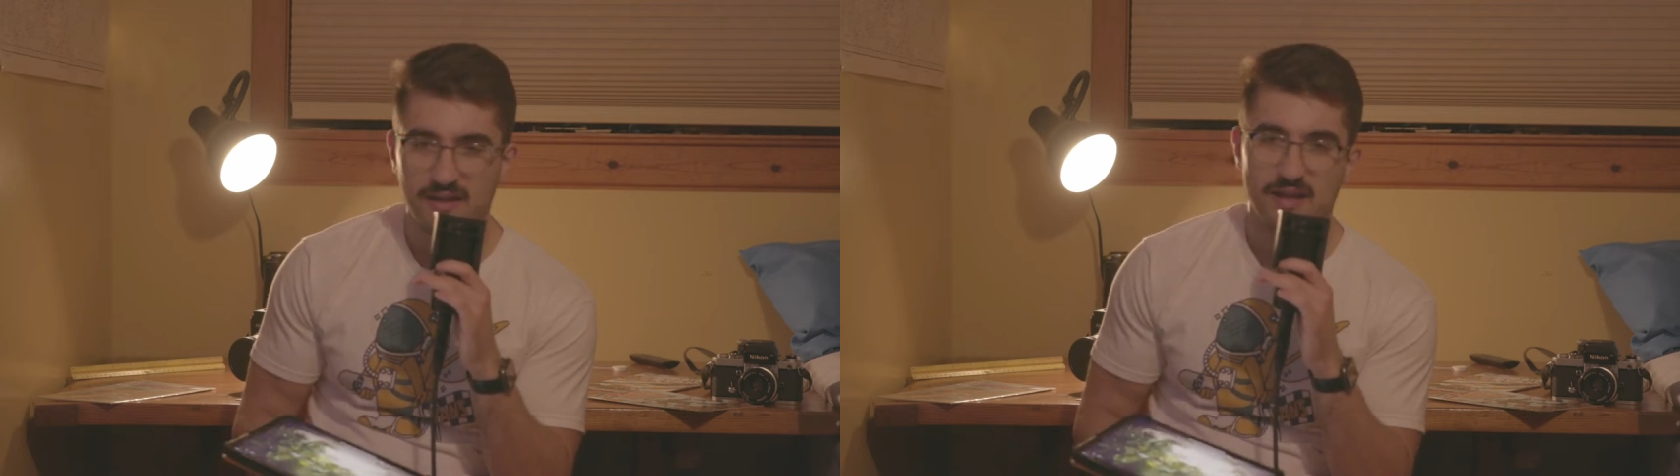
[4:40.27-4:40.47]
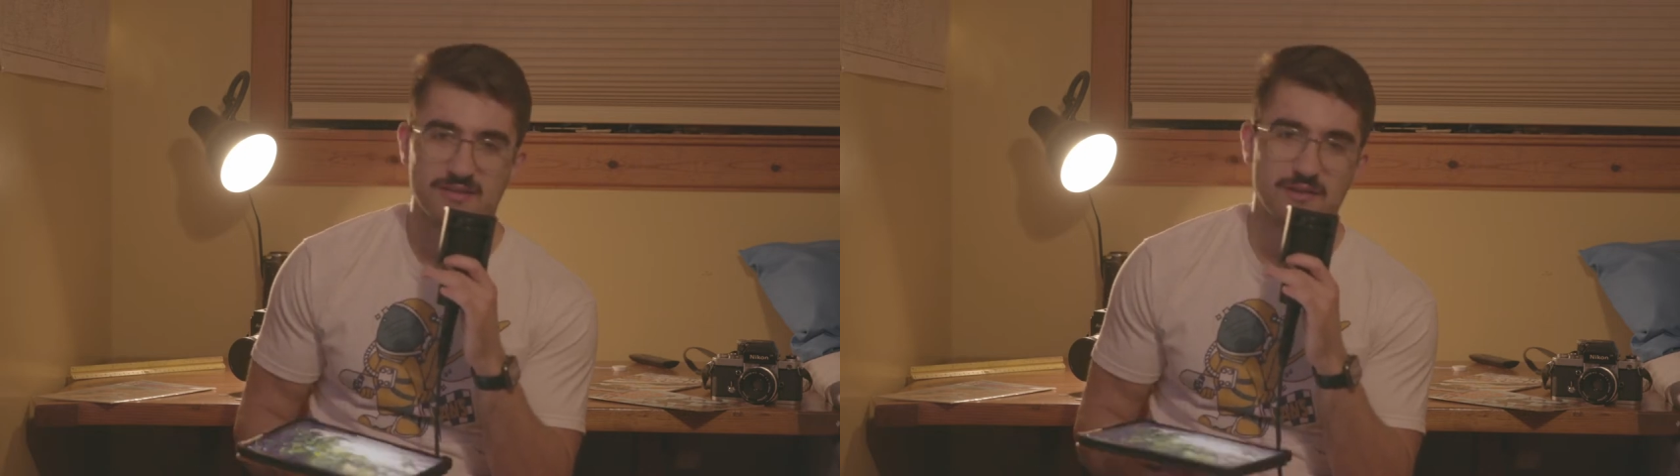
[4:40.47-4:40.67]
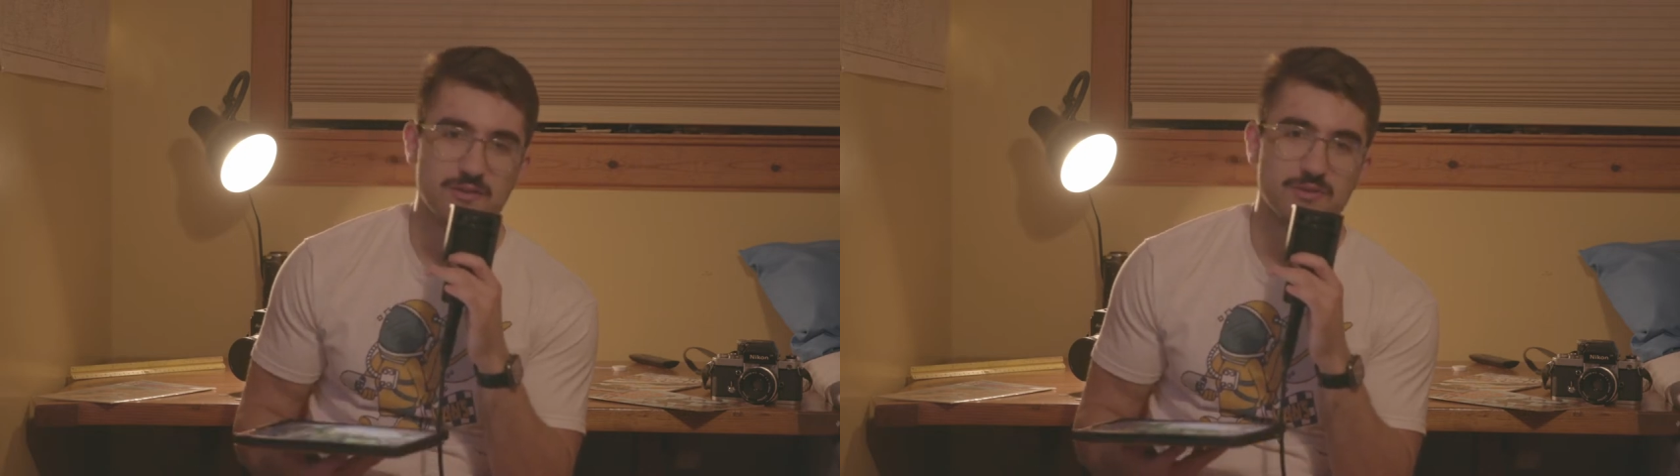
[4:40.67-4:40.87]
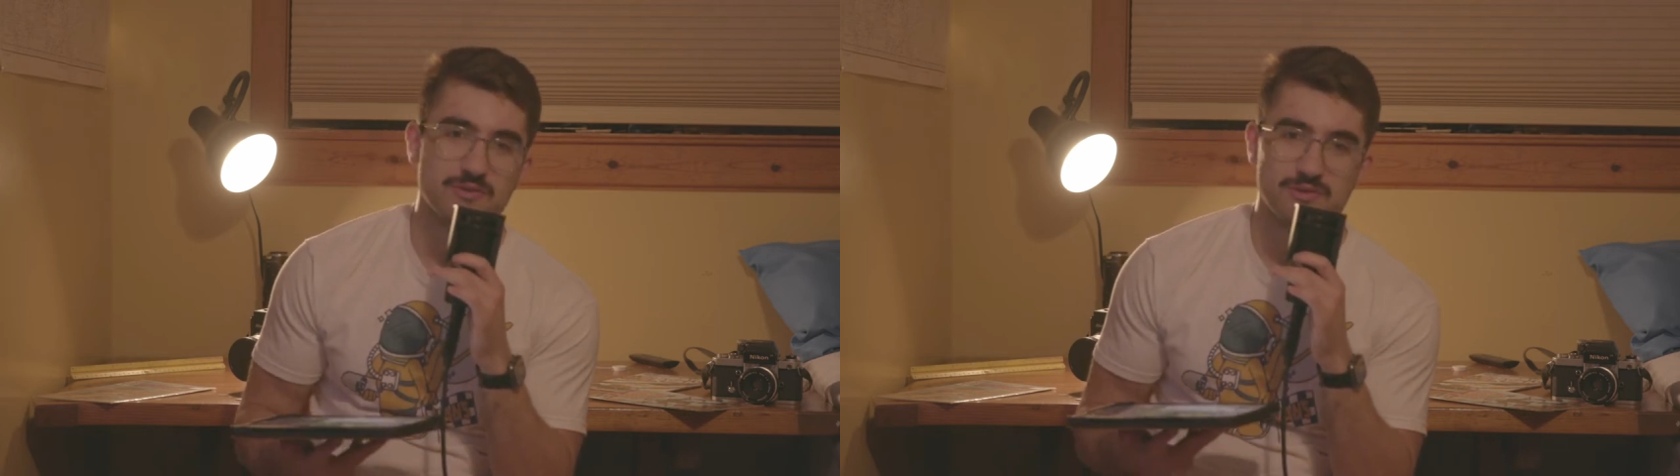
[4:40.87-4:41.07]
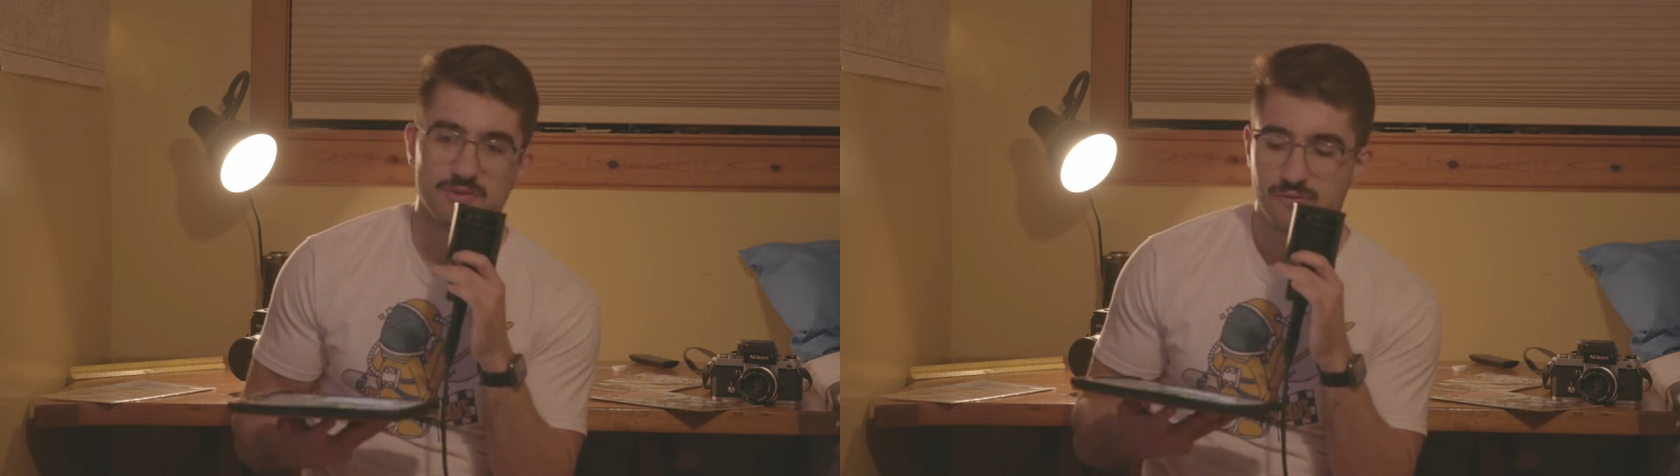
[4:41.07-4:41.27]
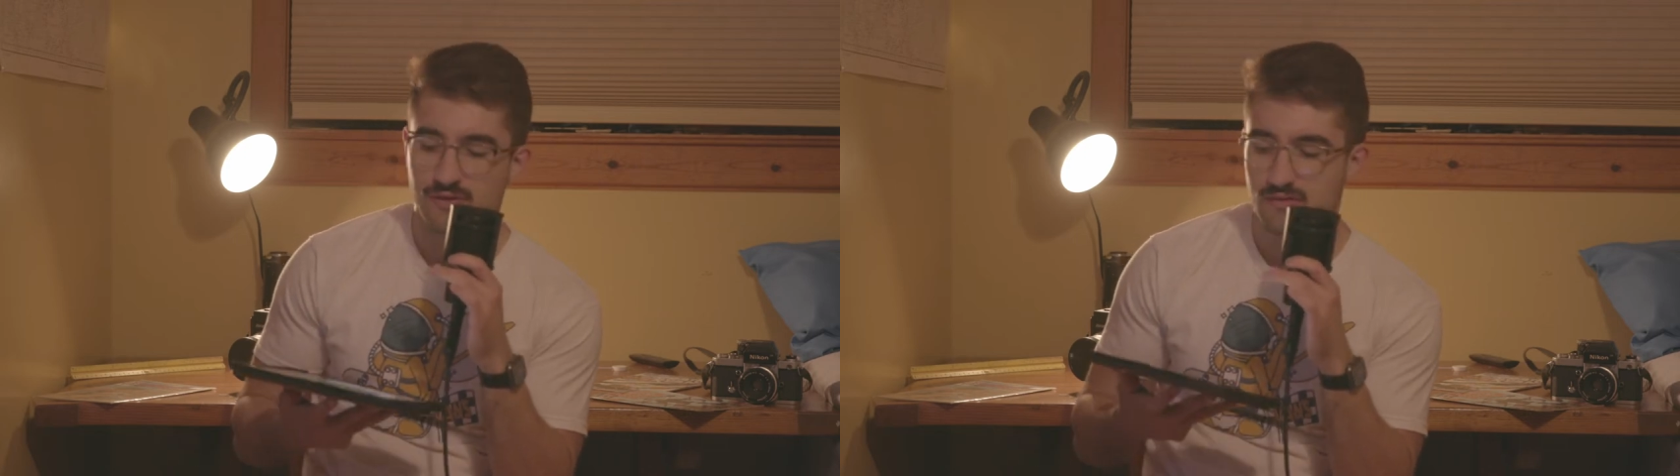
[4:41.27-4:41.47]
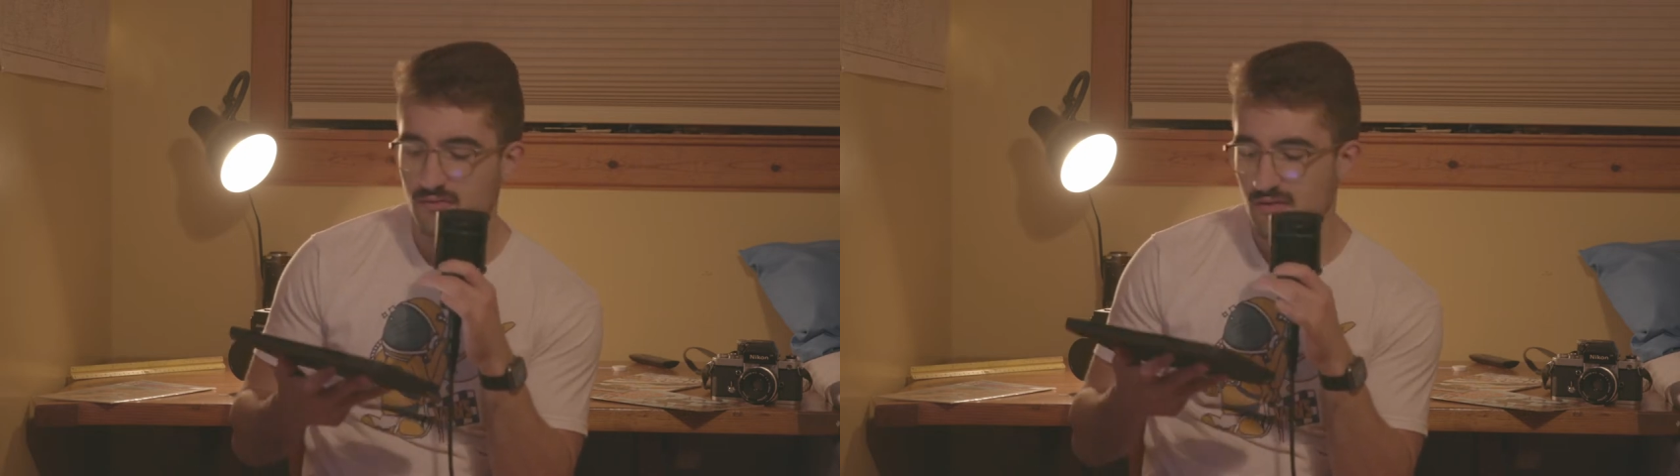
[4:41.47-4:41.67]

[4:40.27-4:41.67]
of has an illusion to it.